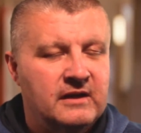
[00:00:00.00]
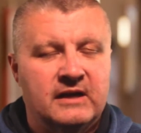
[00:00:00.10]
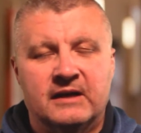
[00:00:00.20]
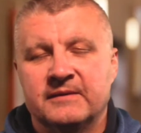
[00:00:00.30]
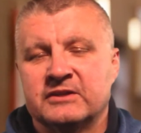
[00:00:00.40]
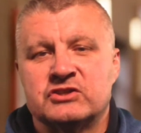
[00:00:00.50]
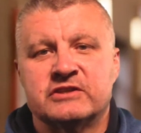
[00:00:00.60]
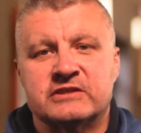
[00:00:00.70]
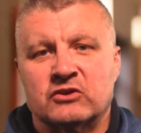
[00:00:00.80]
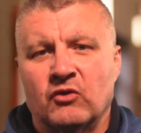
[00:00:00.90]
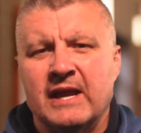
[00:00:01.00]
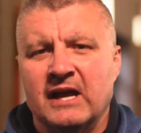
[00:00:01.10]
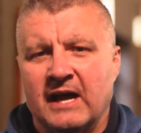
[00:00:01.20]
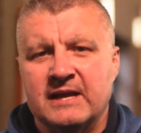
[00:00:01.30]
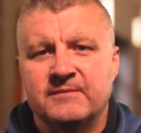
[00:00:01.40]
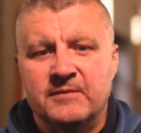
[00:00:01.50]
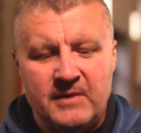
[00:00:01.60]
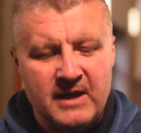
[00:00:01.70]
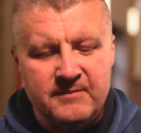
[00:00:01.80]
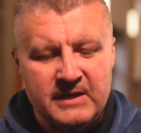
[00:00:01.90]
It's just a great item in
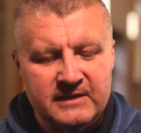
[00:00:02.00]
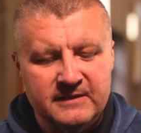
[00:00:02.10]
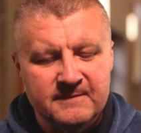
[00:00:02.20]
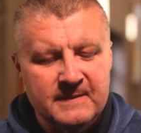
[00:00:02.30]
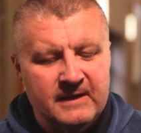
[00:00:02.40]
my opinion.